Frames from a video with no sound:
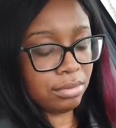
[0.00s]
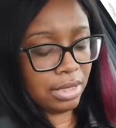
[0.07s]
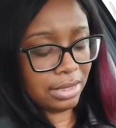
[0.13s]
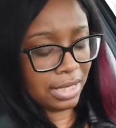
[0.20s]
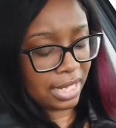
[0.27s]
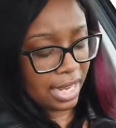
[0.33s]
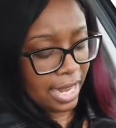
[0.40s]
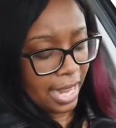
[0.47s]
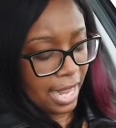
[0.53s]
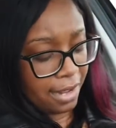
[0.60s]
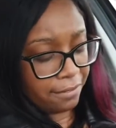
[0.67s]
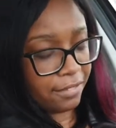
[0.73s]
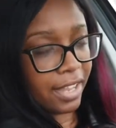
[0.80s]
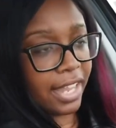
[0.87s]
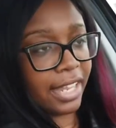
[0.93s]
Like, I
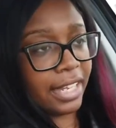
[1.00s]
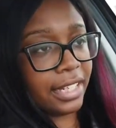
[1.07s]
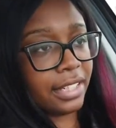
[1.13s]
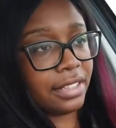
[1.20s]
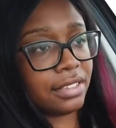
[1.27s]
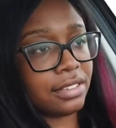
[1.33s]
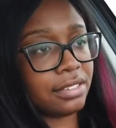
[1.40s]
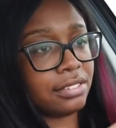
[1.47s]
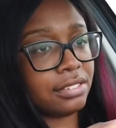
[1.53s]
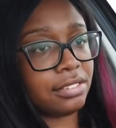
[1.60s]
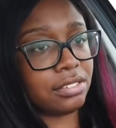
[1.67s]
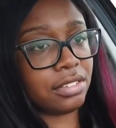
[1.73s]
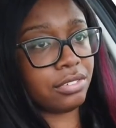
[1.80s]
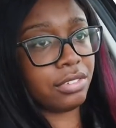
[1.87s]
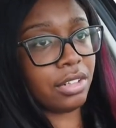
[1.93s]
have a
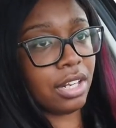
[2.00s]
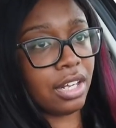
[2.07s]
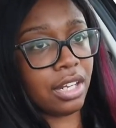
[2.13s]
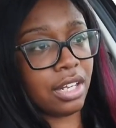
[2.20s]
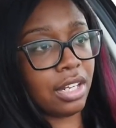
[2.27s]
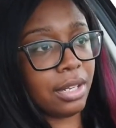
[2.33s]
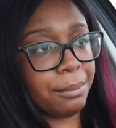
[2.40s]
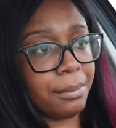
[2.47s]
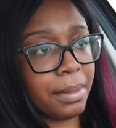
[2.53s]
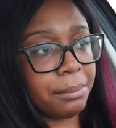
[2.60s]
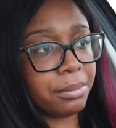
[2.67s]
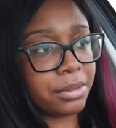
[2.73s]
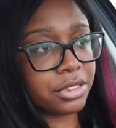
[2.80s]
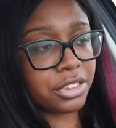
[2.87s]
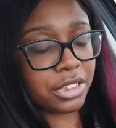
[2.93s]

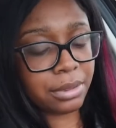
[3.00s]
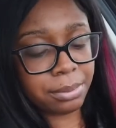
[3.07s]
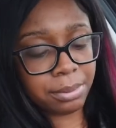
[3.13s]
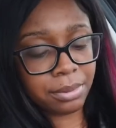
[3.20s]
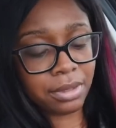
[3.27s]
membership